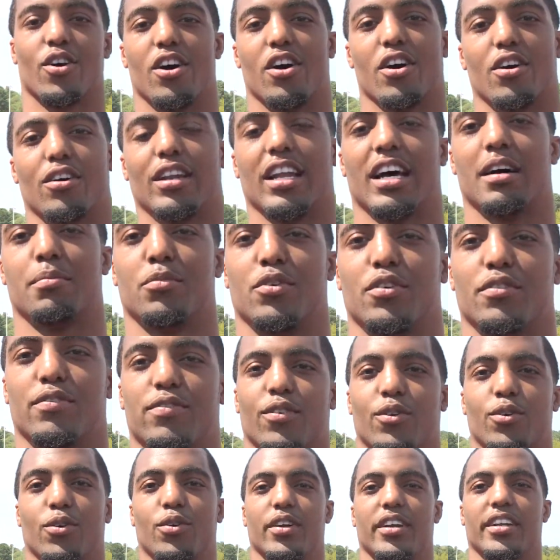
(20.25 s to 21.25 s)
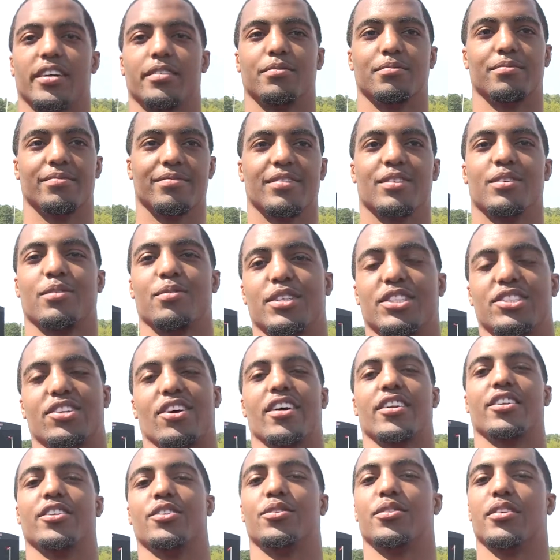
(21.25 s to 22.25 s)
go a whole lot more fluid. And we
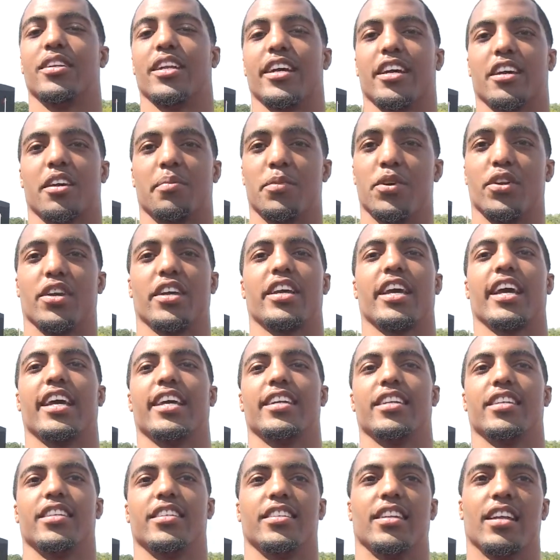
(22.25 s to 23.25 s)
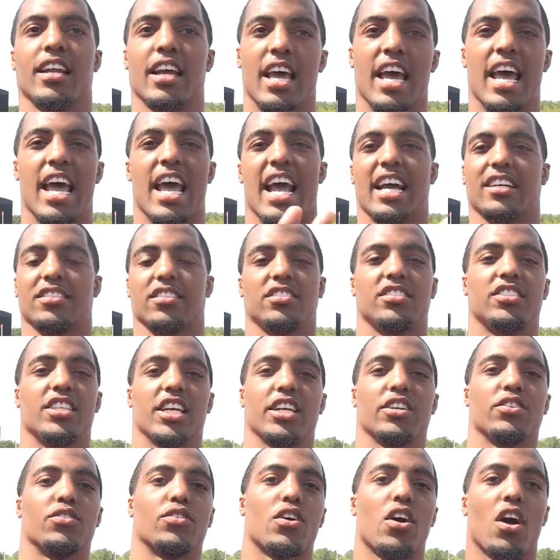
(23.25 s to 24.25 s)
start doing that, communicating and actually
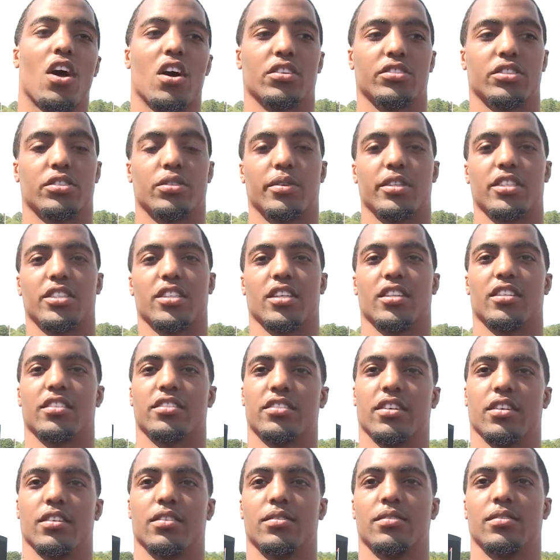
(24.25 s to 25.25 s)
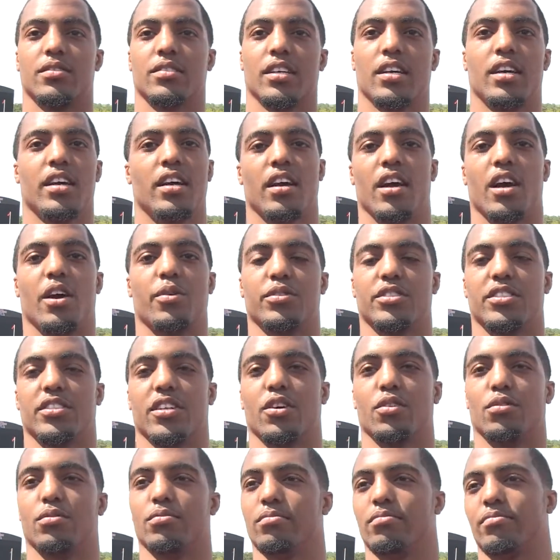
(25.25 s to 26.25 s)
signaling calls to each other. So there was
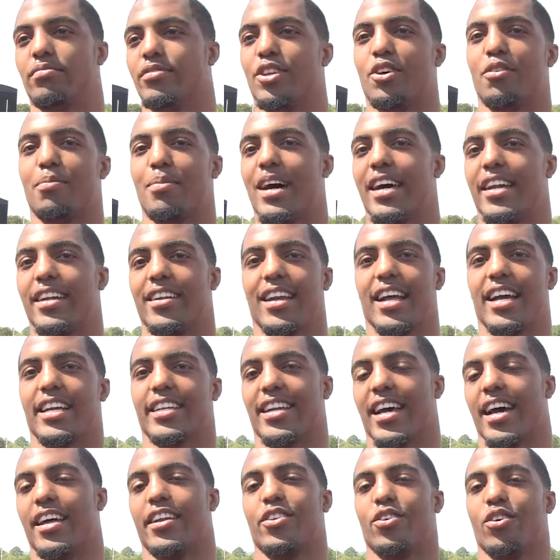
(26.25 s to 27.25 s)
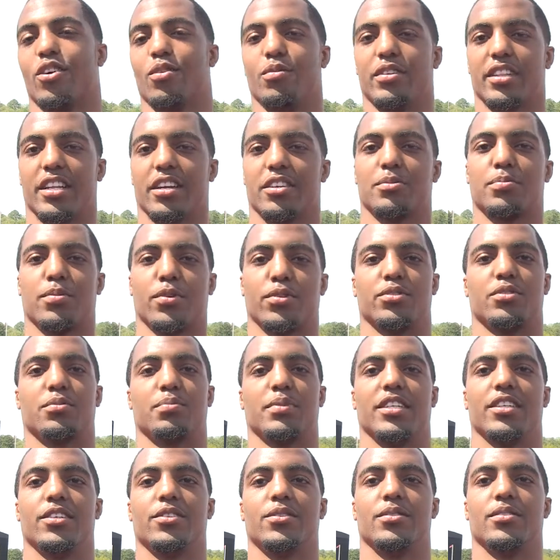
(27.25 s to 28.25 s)
nobody like not knowing what they're supposed
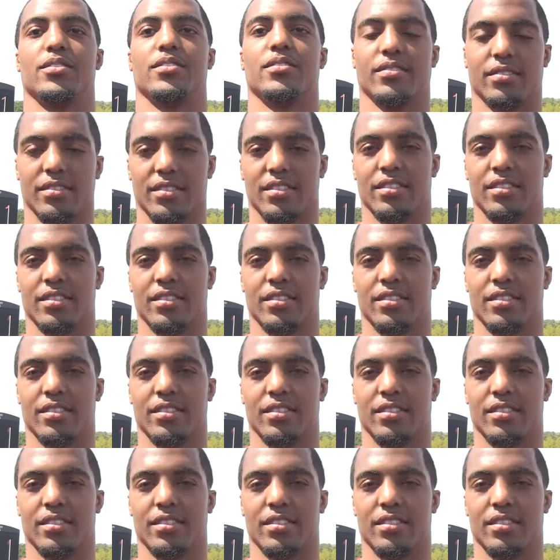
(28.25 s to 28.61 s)
to be doing.